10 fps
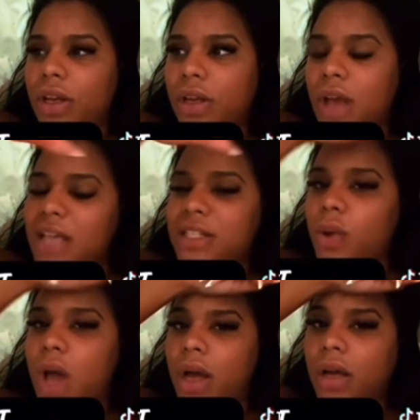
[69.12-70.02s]
I still
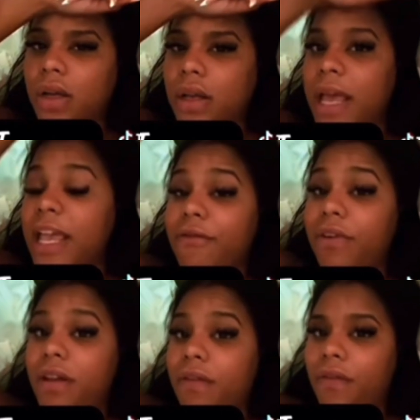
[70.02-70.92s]
got her. Like he
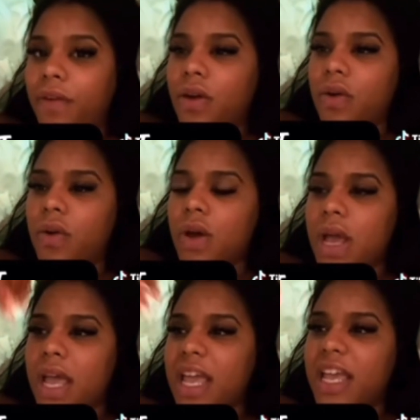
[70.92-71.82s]
really feel
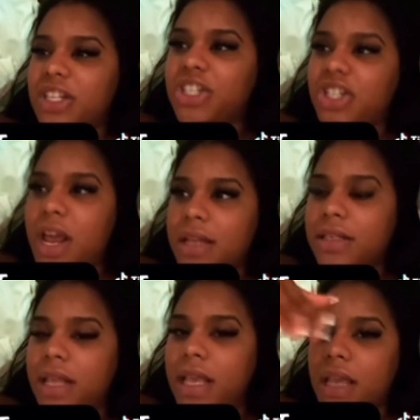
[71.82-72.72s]
in his
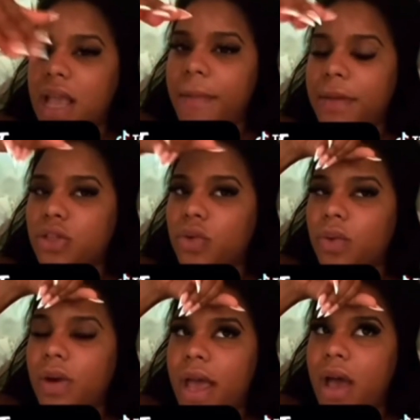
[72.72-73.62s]
chest that he got me. So
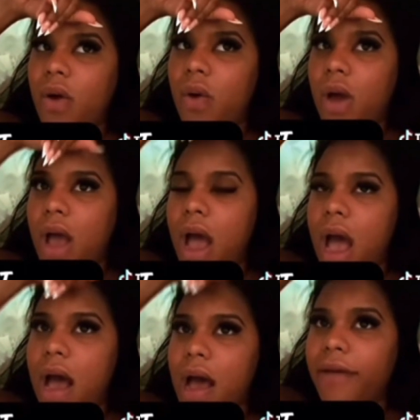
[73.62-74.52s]
now
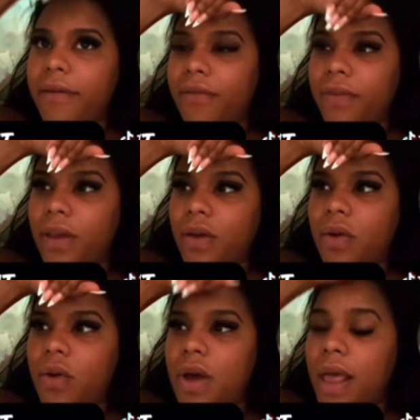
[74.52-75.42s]
I
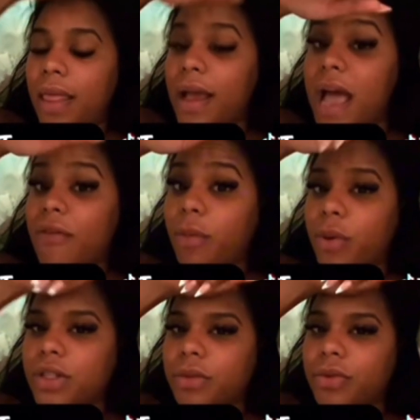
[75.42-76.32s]
feel like I have a
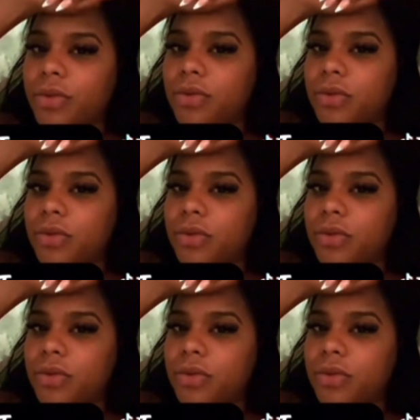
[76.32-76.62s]
point to prove.